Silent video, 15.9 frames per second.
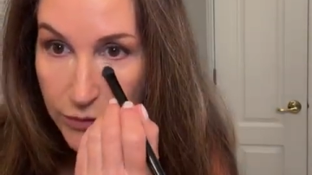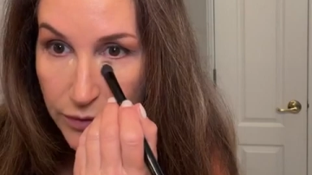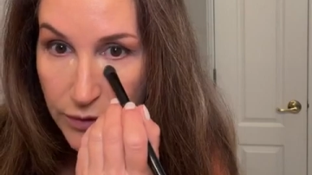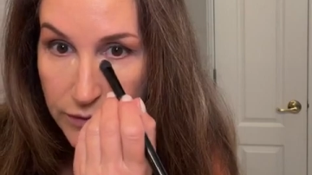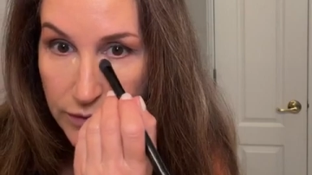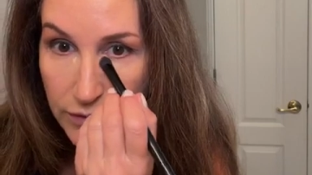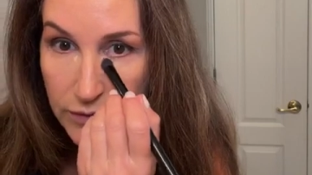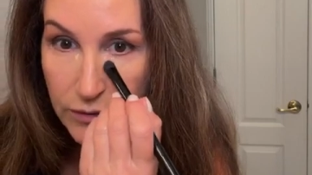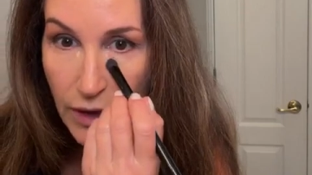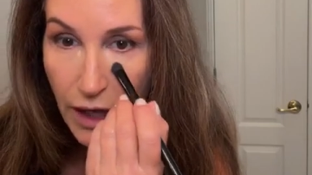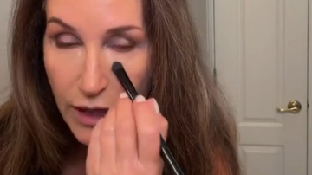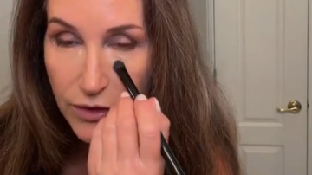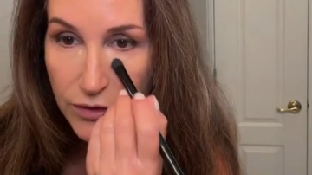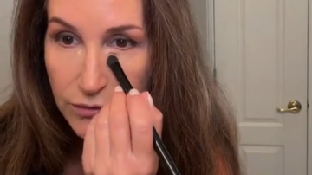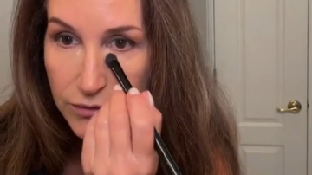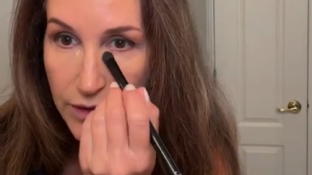This is, I
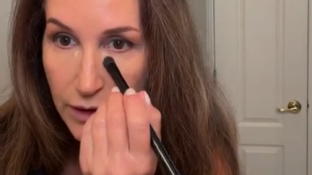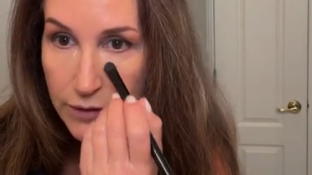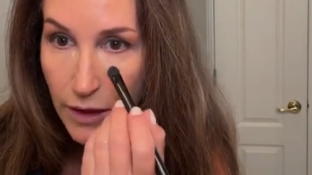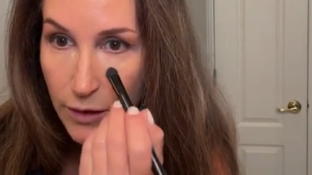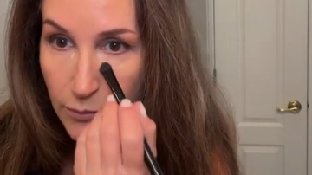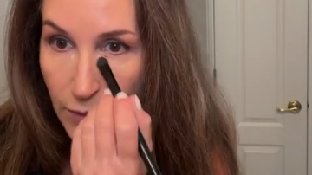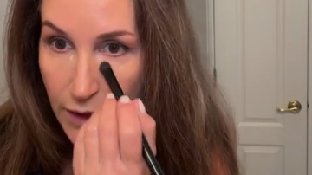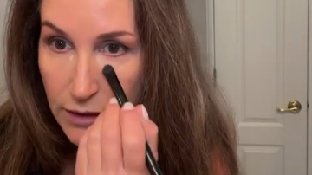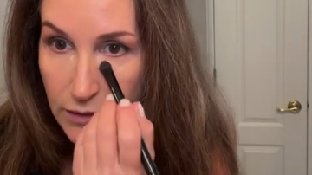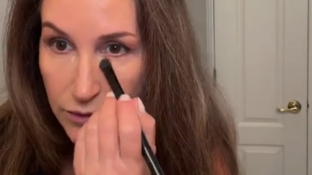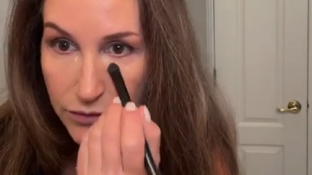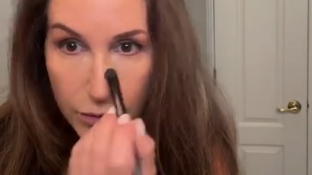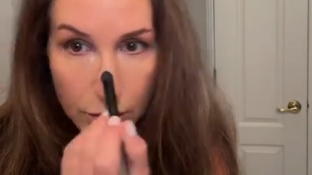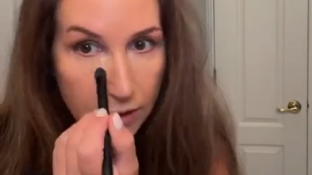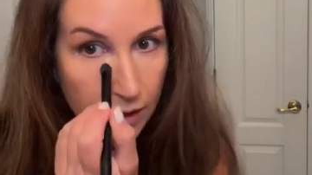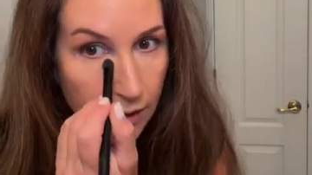don't even think they make
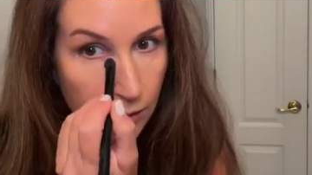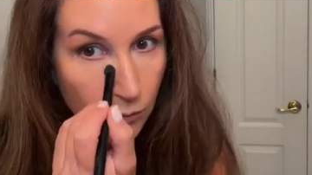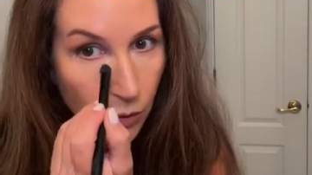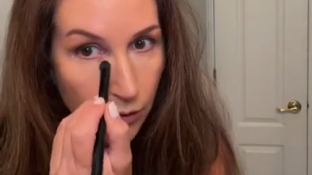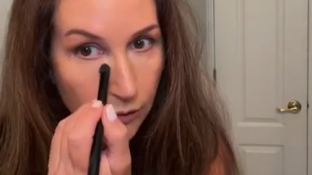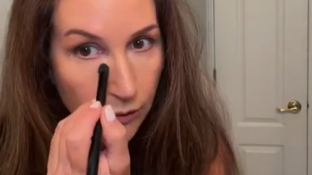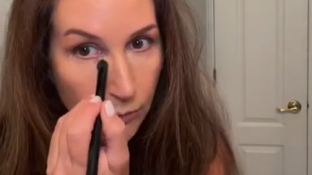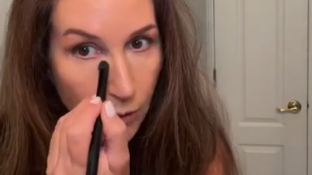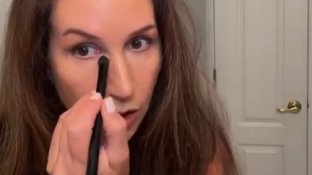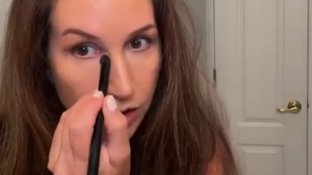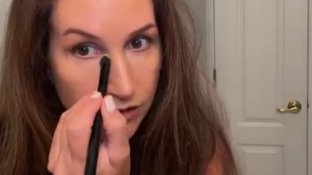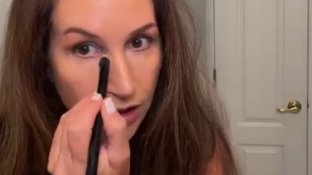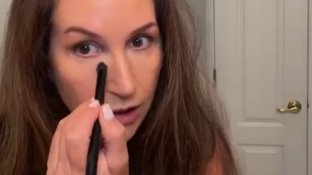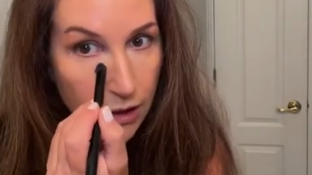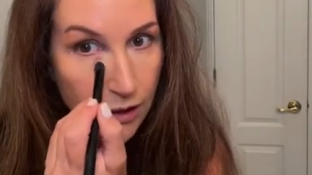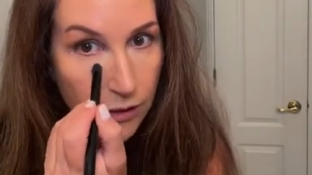this one anymore, the Marc
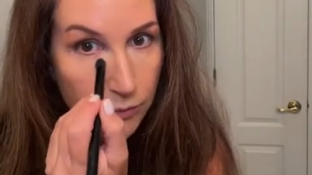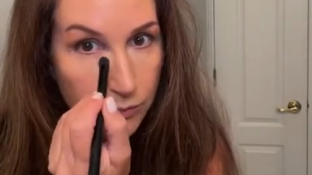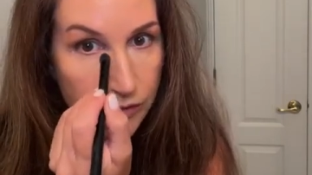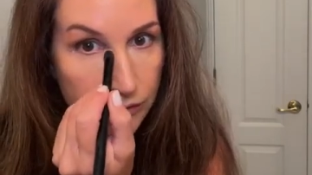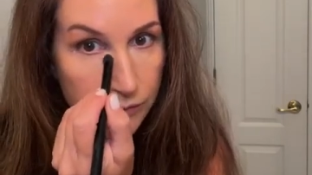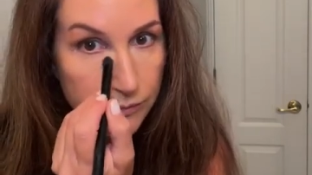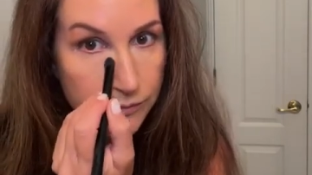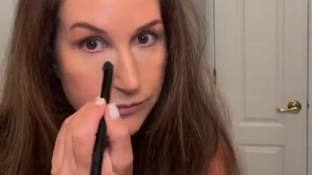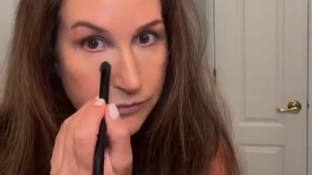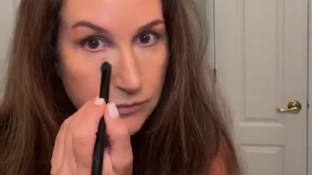Jacobs.